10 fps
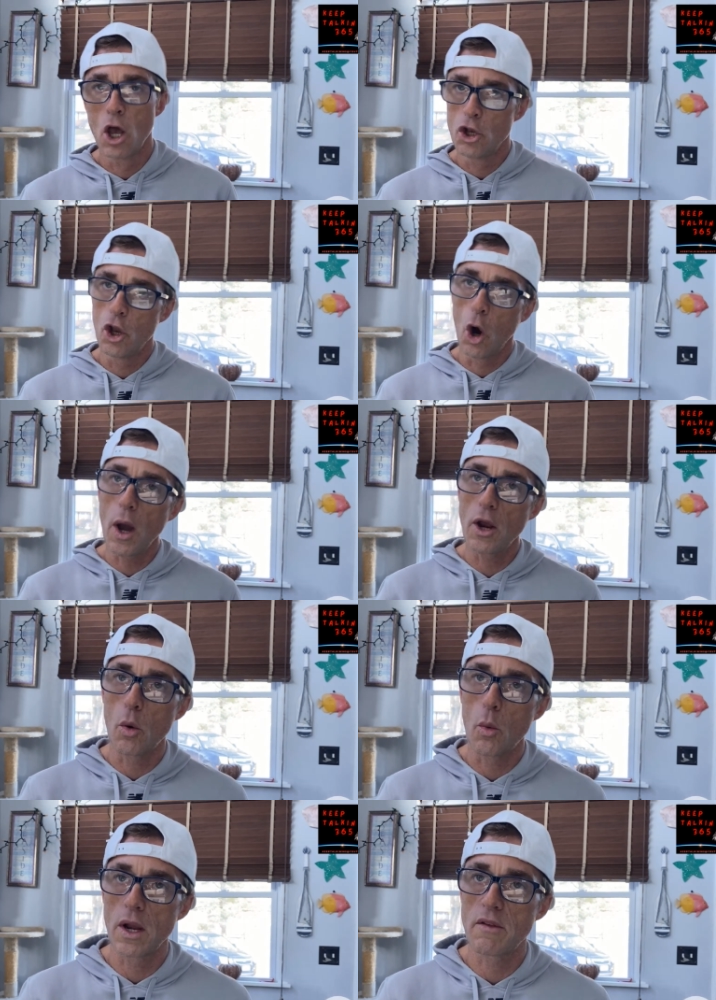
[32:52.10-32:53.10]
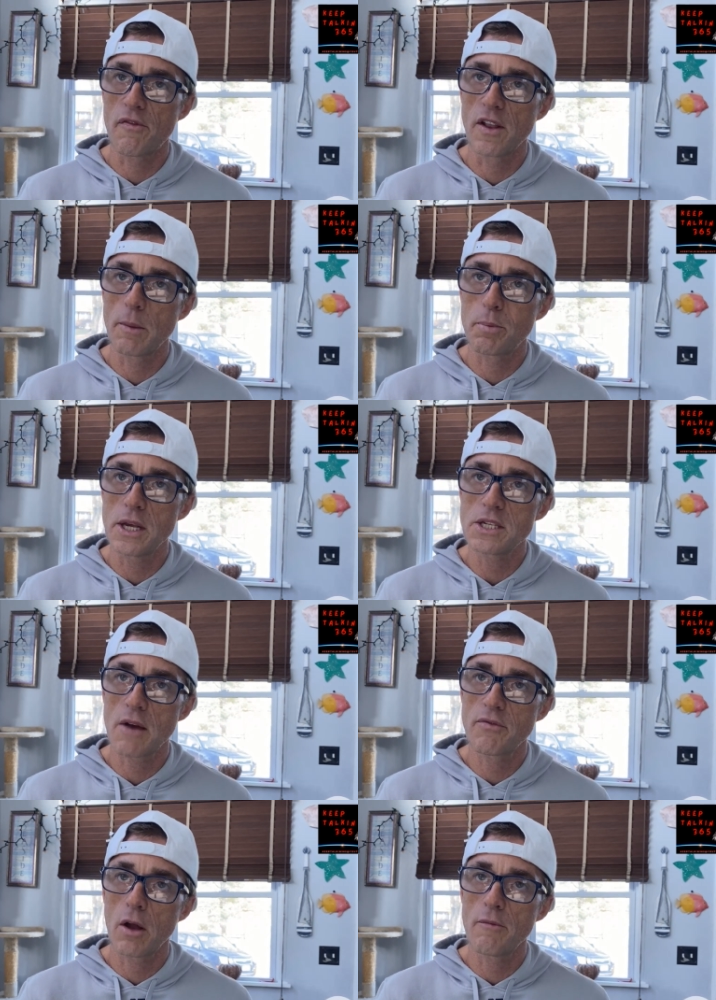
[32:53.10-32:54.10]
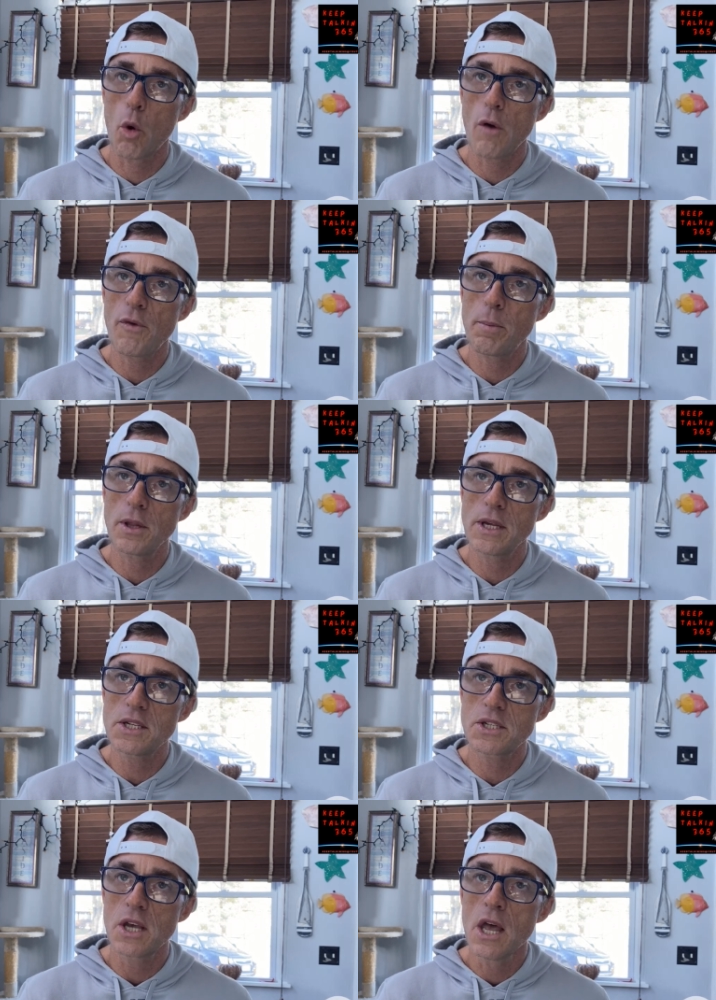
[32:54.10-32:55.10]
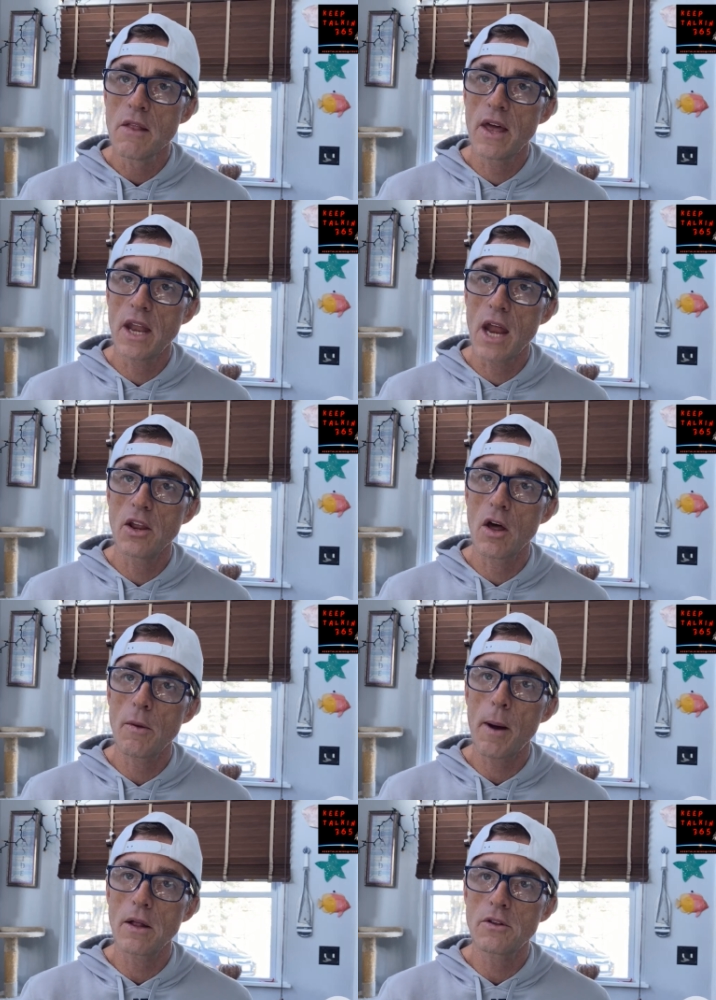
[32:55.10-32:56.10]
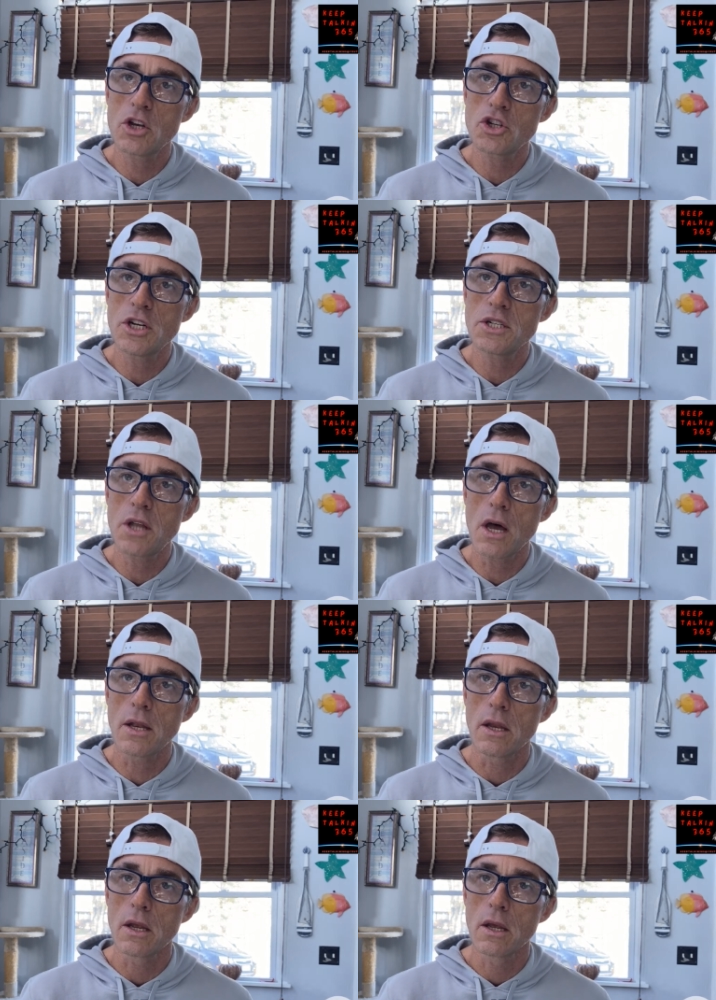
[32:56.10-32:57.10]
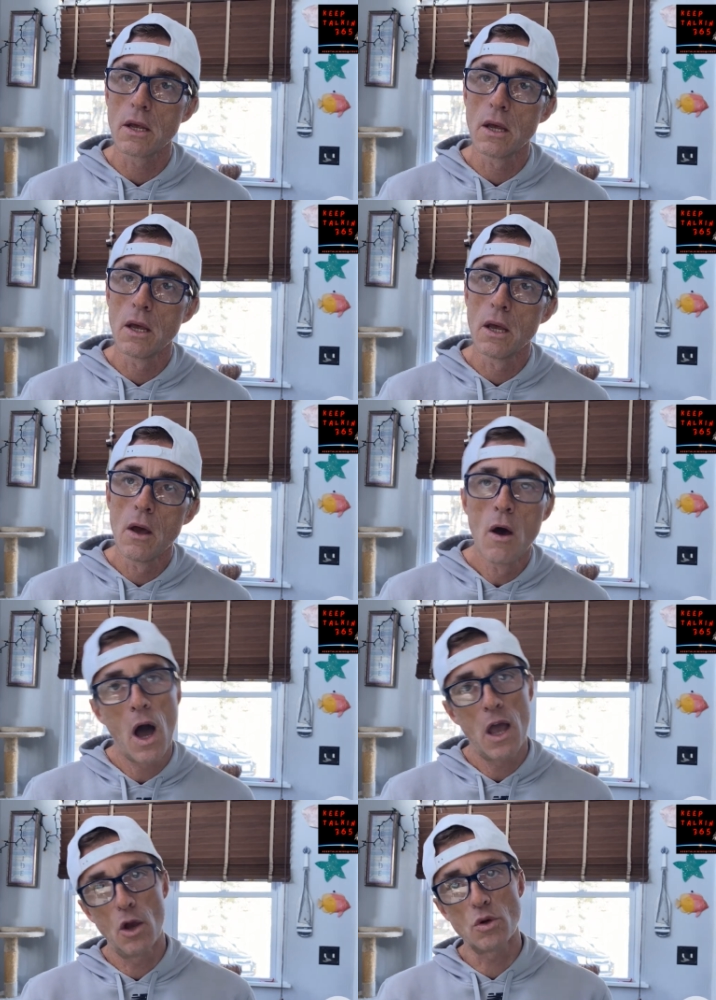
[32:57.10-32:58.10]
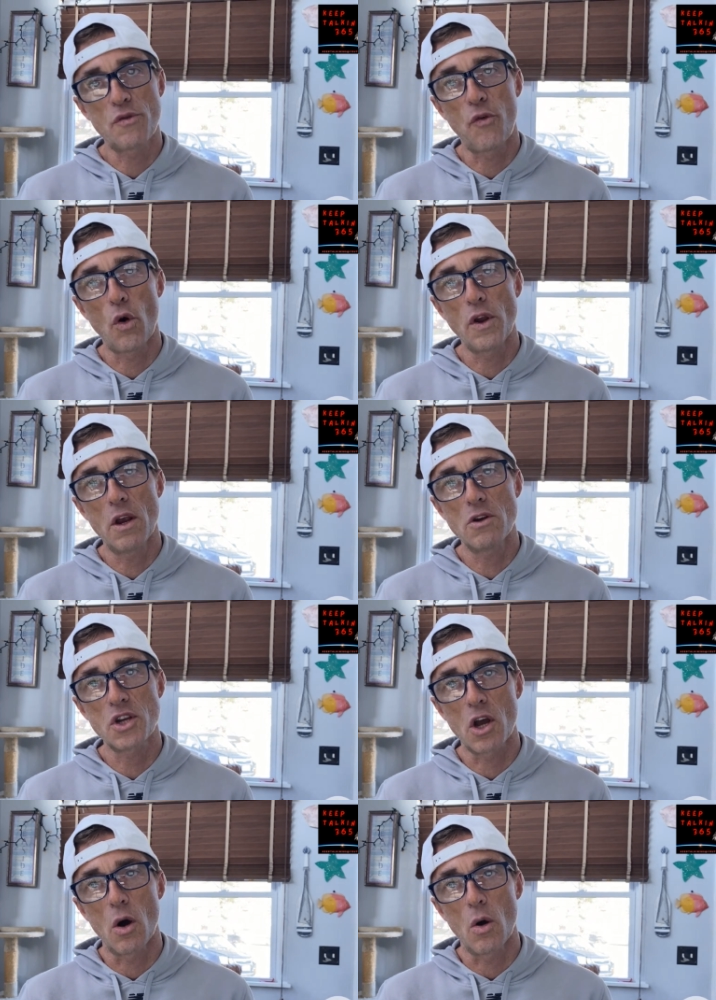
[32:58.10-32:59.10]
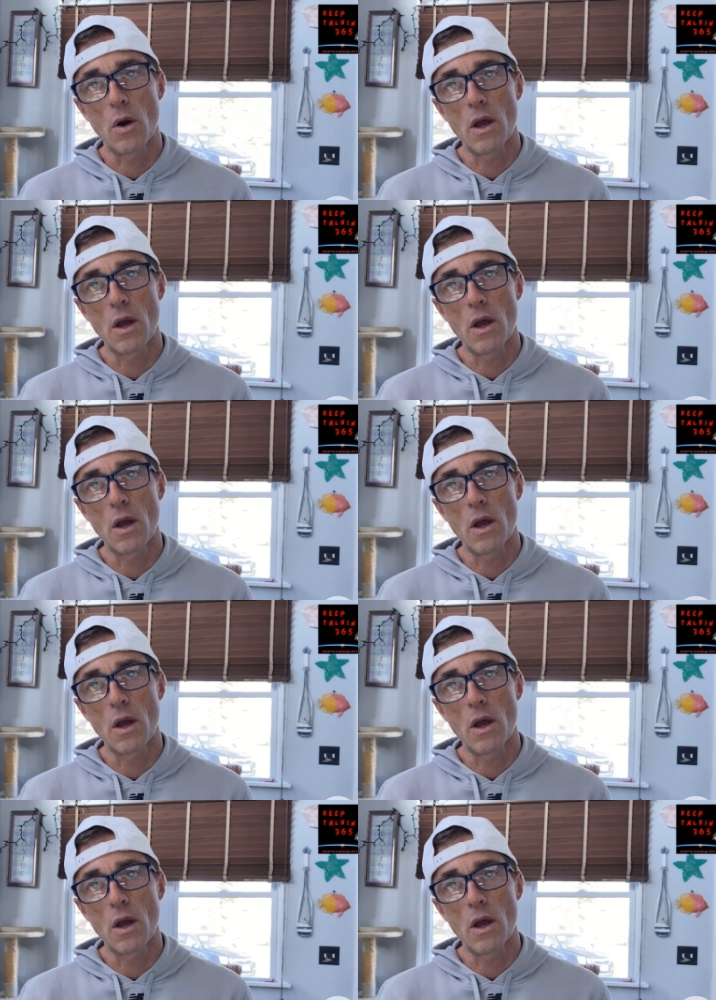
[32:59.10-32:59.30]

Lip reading: No, I don't want to defund the police. I've done more for police than any other politician has done. It was 4 years ago.